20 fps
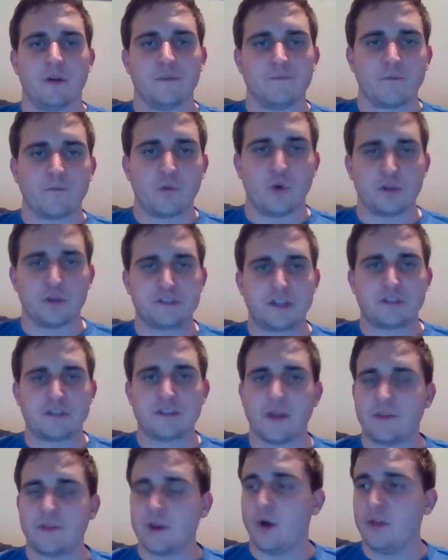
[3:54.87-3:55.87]
Of course, that's
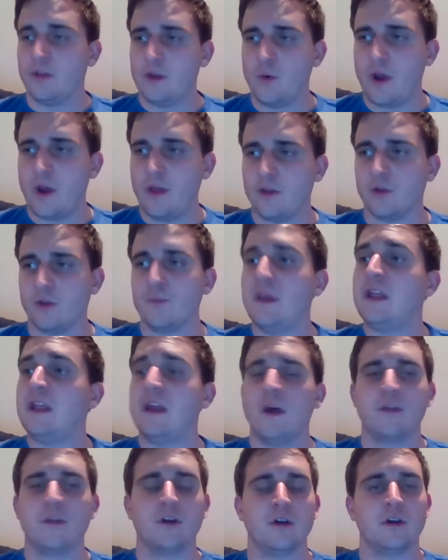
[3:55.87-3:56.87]
not the only way. There are many
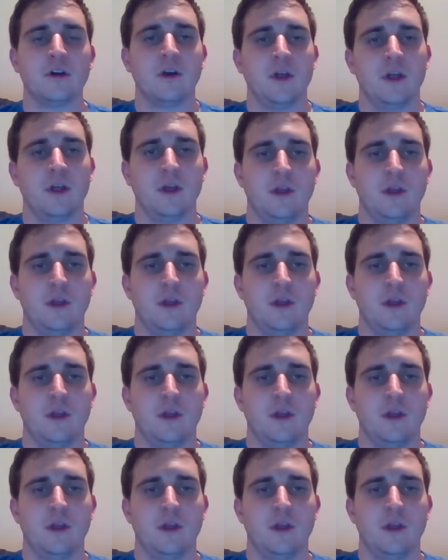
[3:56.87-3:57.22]
other